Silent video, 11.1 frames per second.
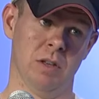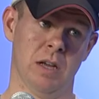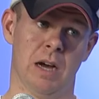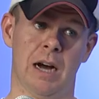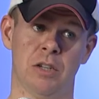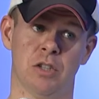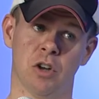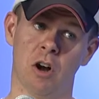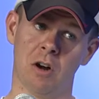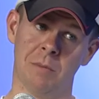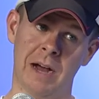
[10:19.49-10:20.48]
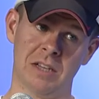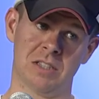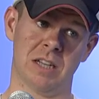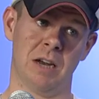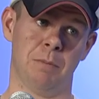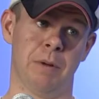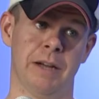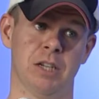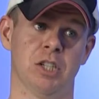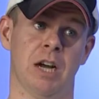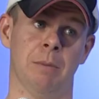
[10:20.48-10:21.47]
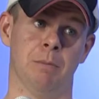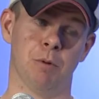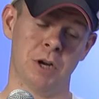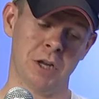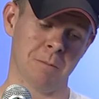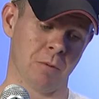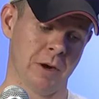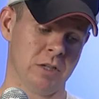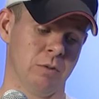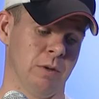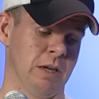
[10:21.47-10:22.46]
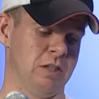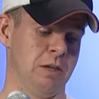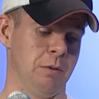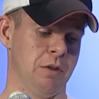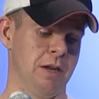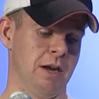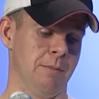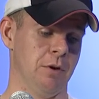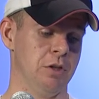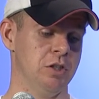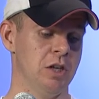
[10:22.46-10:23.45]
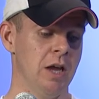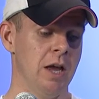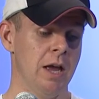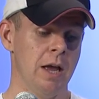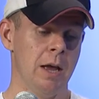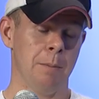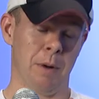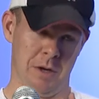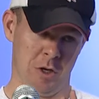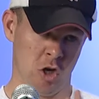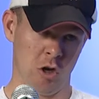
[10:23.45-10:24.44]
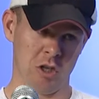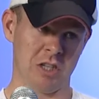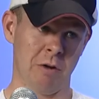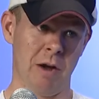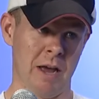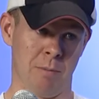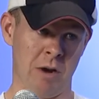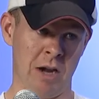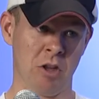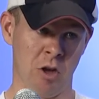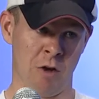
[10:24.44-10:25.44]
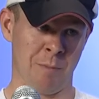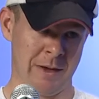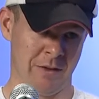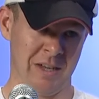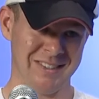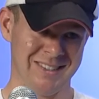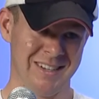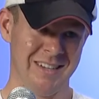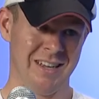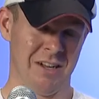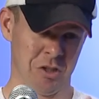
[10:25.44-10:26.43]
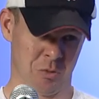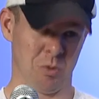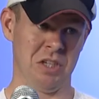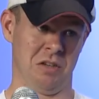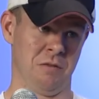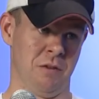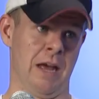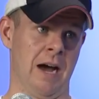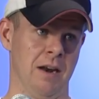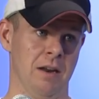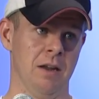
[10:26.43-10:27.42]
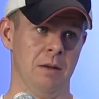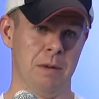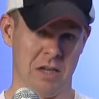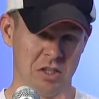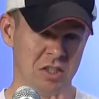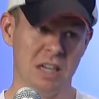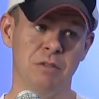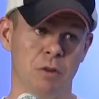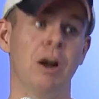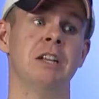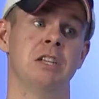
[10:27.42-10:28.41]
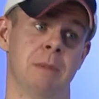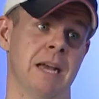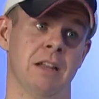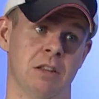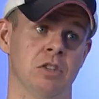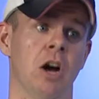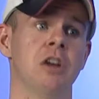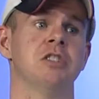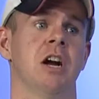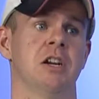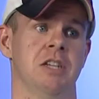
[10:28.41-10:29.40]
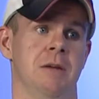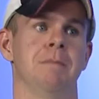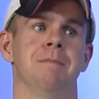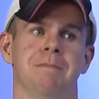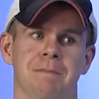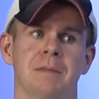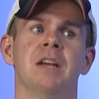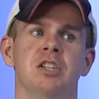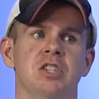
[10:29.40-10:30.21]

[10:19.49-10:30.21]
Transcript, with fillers: Hmm. I saw him last night pitch. I'm pretty impressed with what I see with the numbers. But you notice how I had Bradley off my list? Yeah. And there's a reason for that. Okay. Because Stephen Wright's making this All Star team. Stephen Wright.